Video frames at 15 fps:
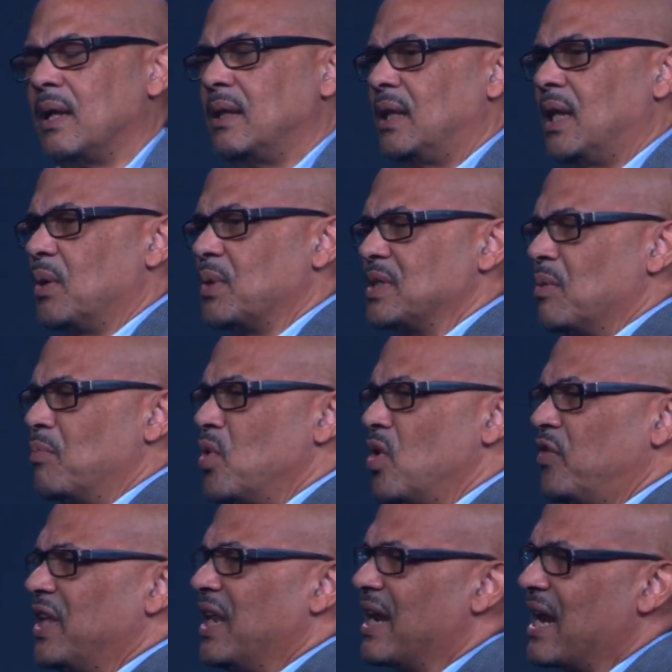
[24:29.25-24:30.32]
There was a
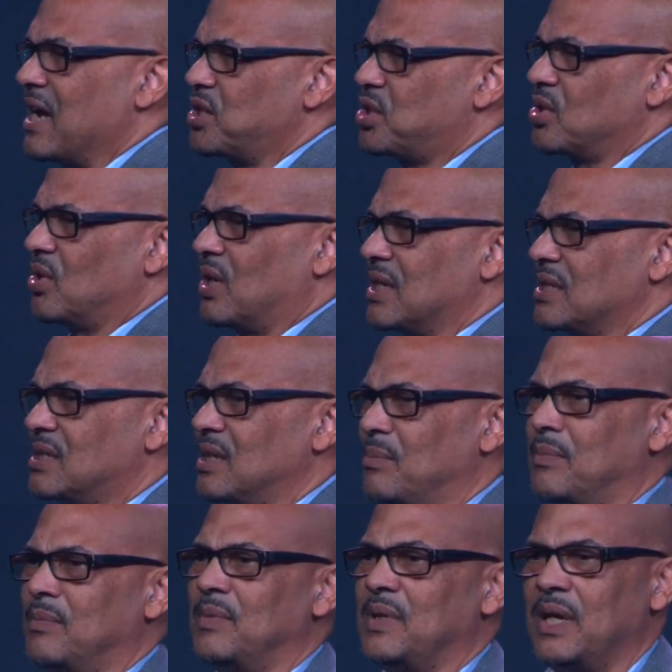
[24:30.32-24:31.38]
movie that I saw a
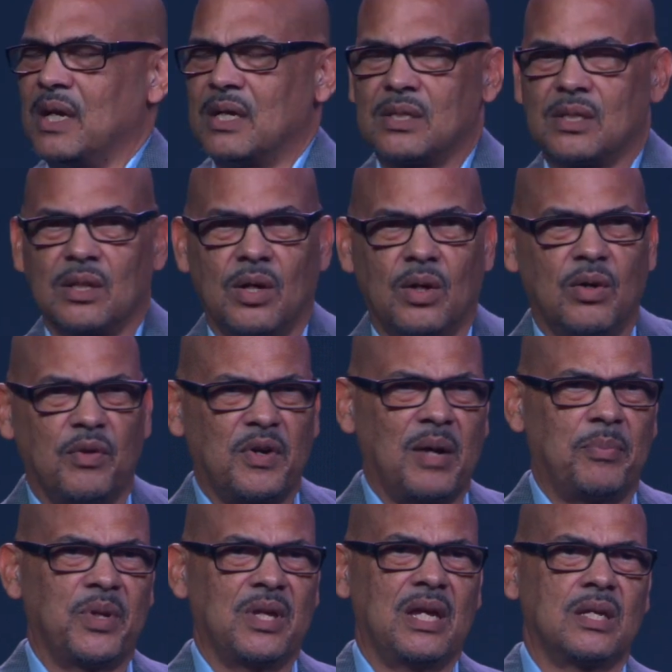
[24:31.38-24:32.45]

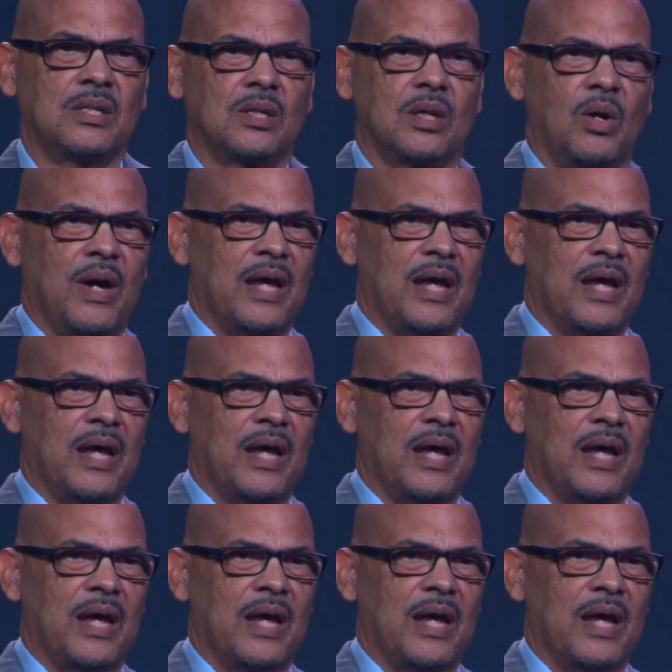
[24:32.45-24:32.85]
couple years ago.